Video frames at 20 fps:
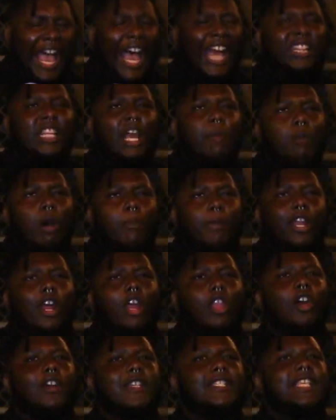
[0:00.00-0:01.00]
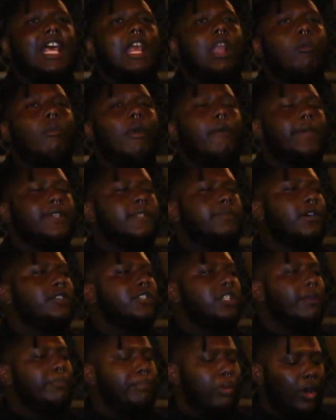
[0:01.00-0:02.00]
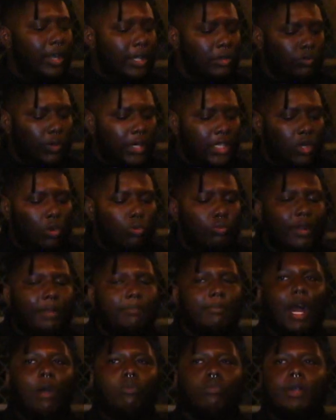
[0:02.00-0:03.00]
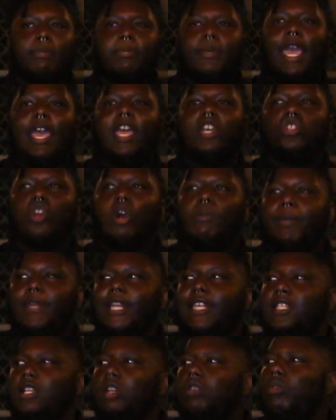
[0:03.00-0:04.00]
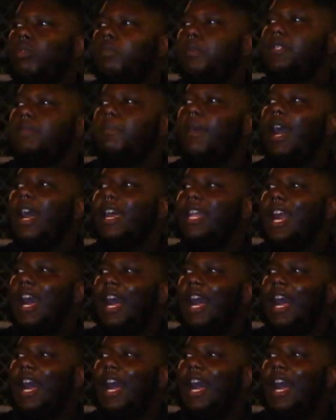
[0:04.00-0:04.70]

At that moment, I lost sight of what was most important when you ripped my ribcage open and took what was mine.